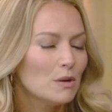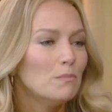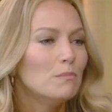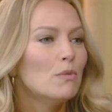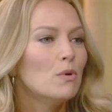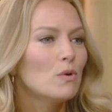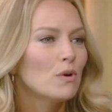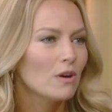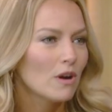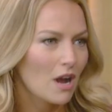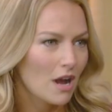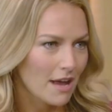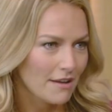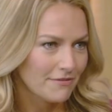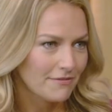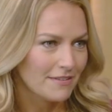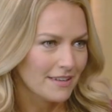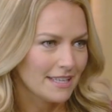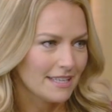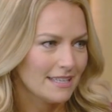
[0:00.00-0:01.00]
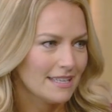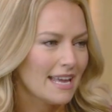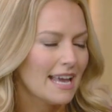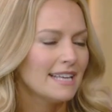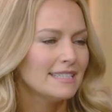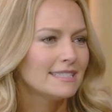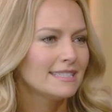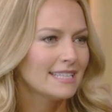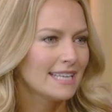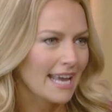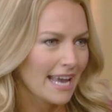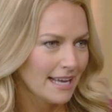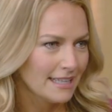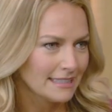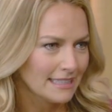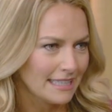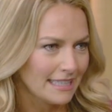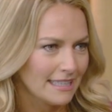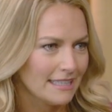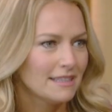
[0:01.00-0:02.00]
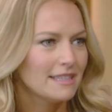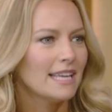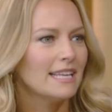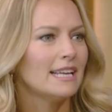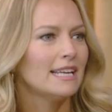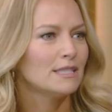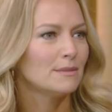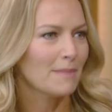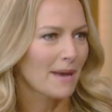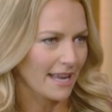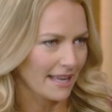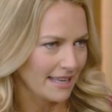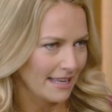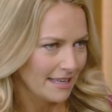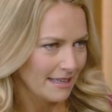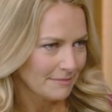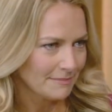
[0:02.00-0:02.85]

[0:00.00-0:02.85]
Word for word: more often as Kelly than as Becki.